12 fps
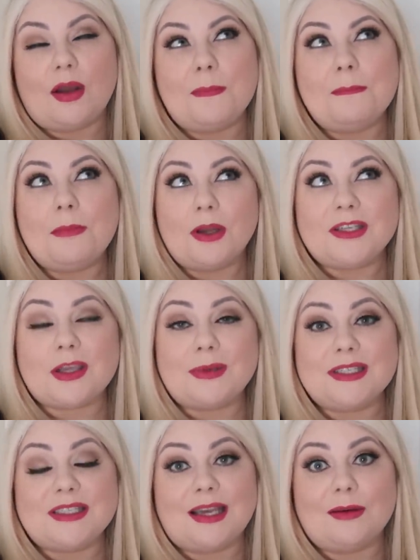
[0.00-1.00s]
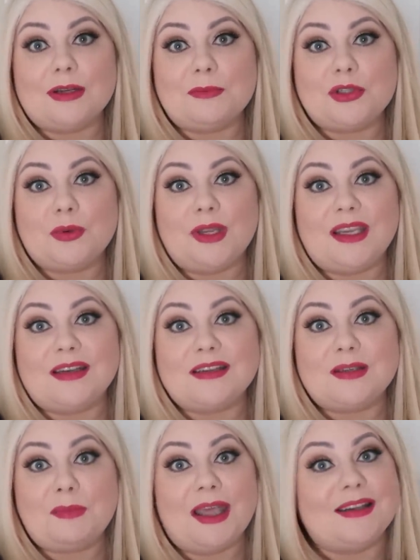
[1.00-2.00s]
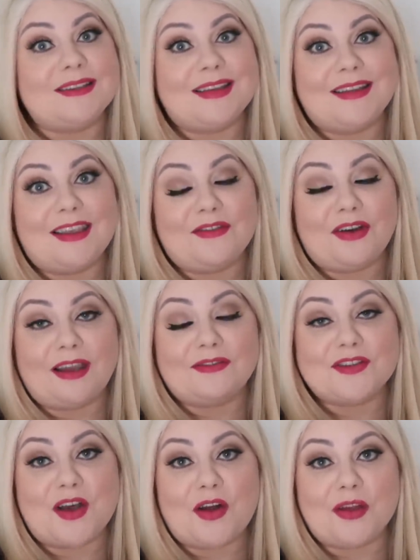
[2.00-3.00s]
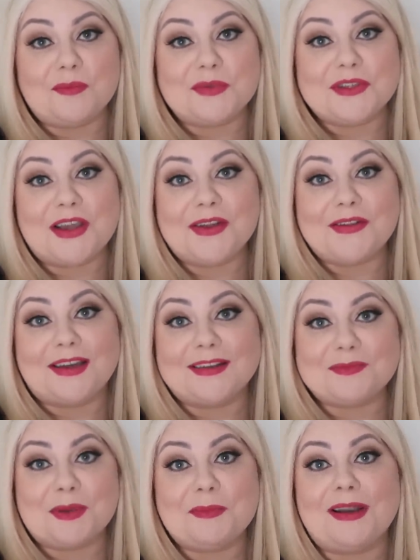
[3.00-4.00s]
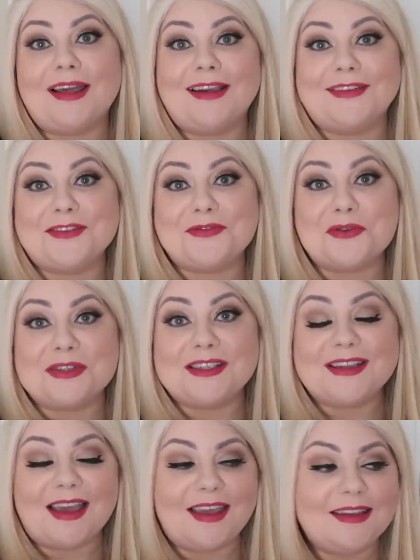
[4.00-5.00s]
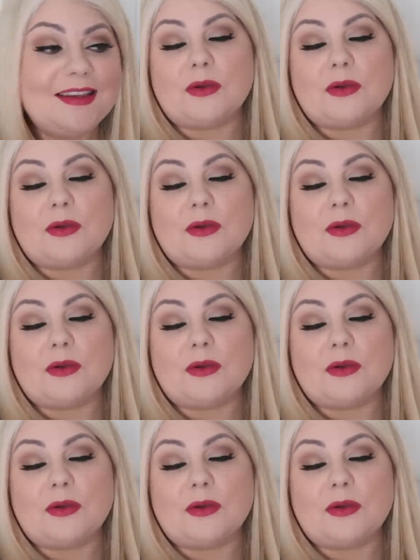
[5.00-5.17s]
I might go into town in between, depending if I have time. So that is my plan for today.